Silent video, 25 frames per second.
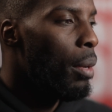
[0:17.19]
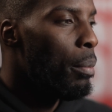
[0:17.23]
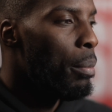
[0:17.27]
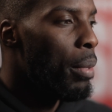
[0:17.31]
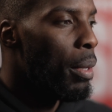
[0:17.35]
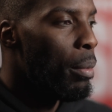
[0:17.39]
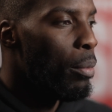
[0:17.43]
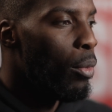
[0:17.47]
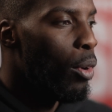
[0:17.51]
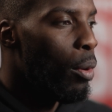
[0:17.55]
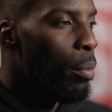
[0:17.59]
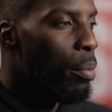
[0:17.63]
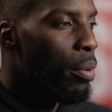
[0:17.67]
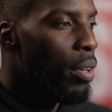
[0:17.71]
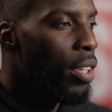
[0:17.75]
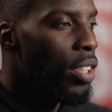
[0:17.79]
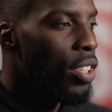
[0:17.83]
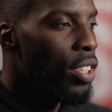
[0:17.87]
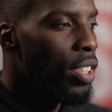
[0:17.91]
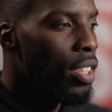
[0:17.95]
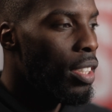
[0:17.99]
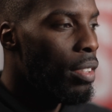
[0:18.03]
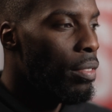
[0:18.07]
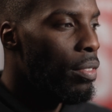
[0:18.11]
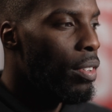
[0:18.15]
be more
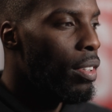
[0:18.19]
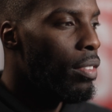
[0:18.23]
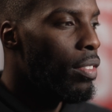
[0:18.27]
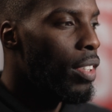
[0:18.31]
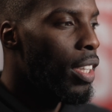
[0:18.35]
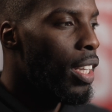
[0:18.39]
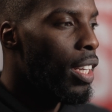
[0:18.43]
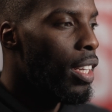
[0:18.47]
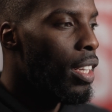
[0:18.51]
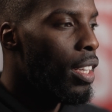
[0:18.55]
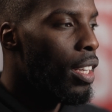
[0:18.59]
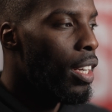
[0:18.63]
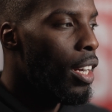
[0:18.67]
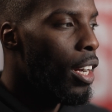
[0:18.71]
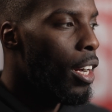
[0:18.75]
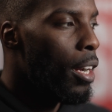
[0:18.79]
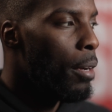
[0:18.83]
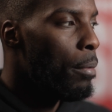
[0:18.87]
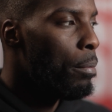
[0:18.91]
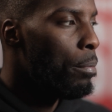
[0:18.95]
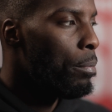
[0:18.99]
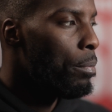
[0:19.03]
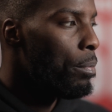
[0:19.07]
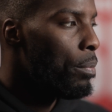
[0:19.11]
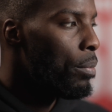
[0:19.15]
appreciative of it.
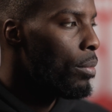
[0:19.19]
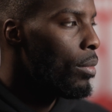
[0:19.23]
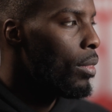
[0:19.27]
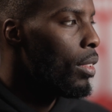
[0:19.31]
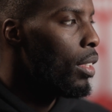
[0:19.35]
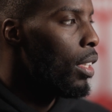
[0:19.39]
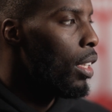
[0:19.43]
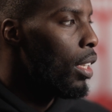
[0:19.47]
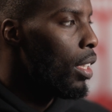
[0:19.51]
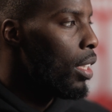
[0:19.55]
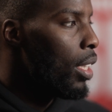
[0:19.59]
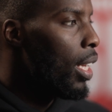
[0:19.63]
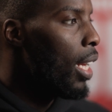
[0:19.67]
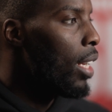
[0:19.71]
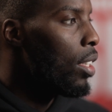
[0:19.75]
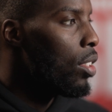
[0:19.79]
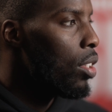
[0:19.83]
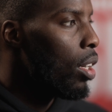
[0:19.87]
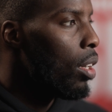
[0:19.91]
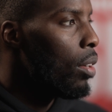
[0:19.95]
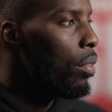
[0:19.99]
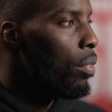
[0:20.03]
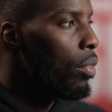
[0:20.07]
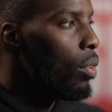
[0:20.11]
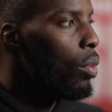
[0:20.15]

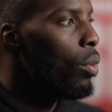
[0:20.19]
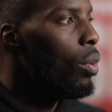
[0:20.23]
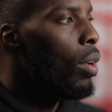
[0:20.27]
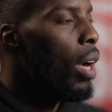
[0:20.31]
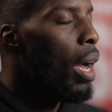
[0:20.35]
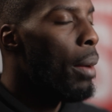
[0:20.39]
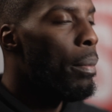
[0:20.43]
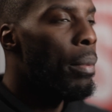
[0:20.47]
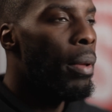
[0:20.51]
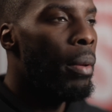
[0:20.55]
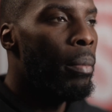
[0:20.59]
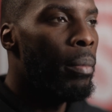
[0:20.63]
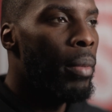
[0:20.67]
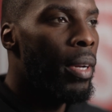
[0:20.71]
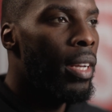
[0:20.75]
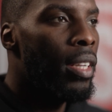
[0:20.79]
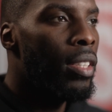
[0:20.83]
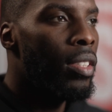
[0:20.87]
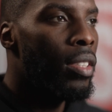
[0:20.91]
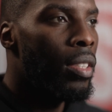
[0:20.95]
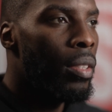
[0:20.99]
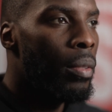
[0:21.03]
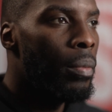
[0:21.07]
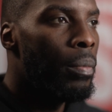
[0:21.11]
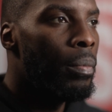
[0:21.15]
So I feel happy and
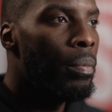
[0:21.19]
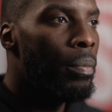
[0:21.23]
blessed.